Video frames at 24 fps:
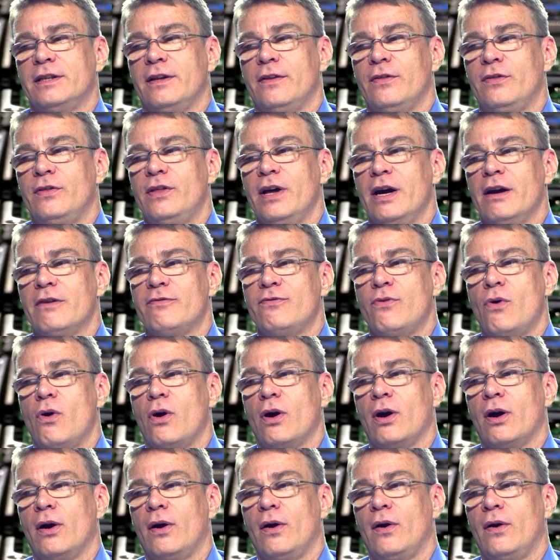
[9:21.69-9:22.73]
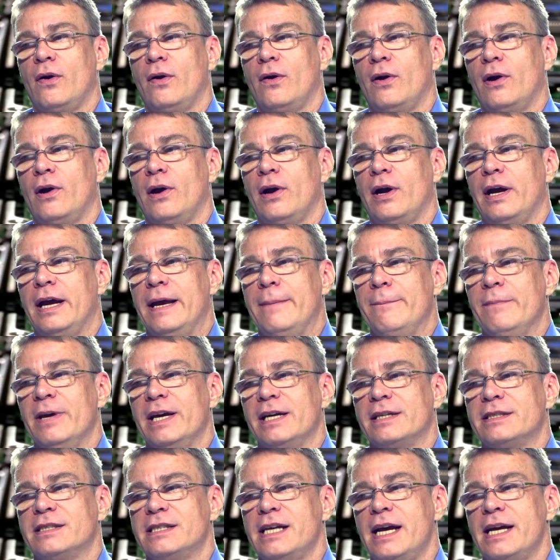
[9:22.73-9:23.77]
Therefore, it
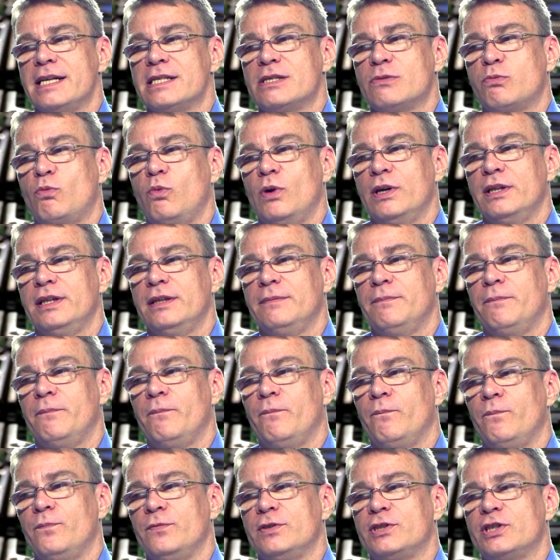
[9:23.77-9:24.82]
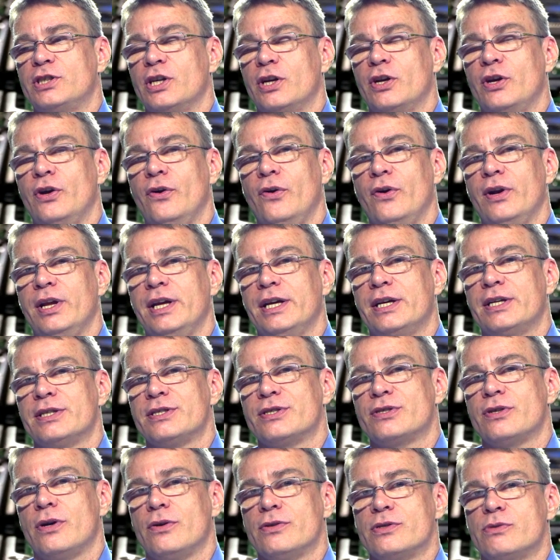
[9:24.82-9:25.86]
makes sense when security
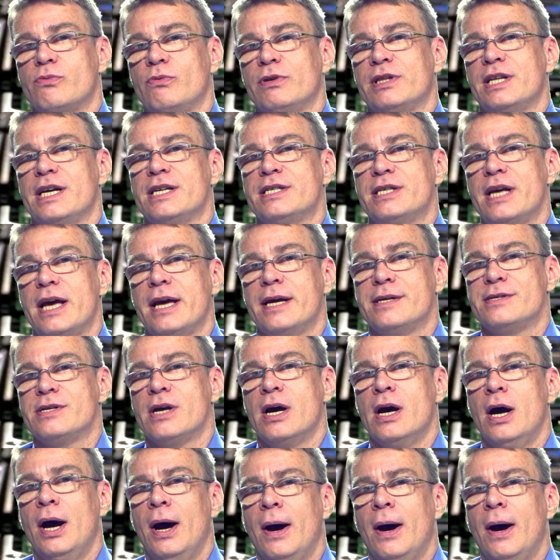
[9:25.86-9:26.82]
consultants, what they say is,